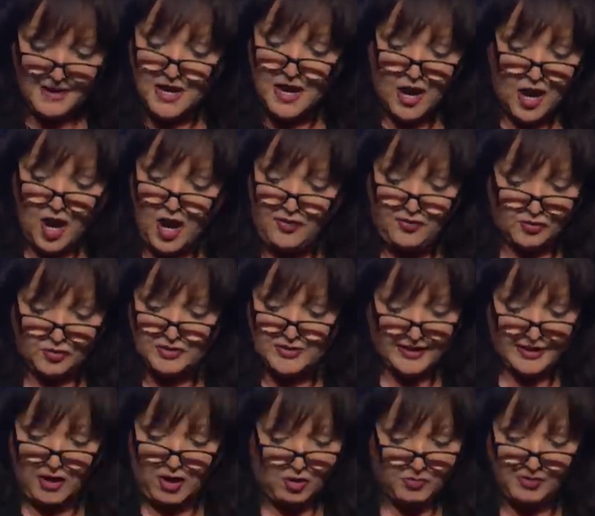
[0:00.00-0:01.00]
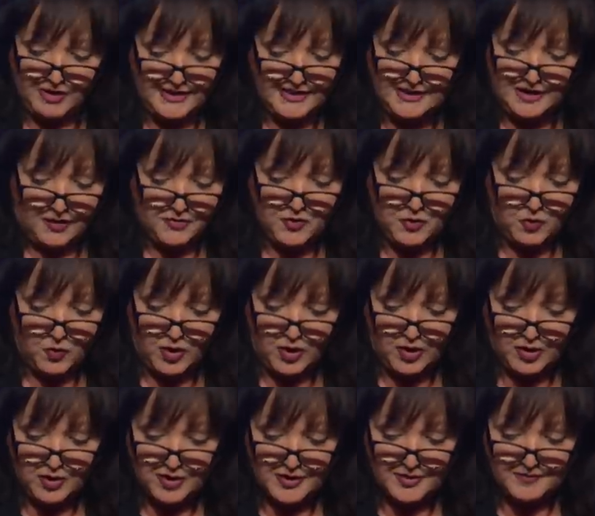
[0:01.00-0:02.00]
Others had already done the
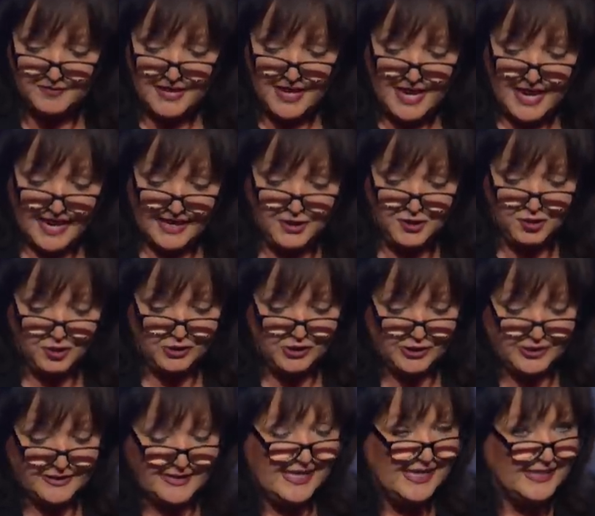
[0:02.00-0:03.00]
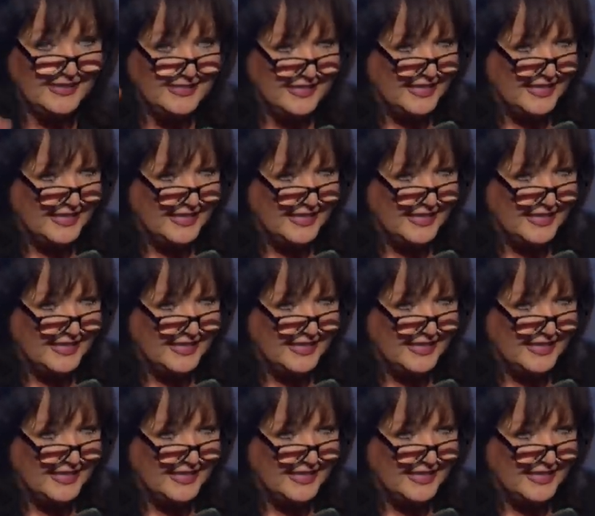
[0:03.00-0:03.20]
work and you're just getting to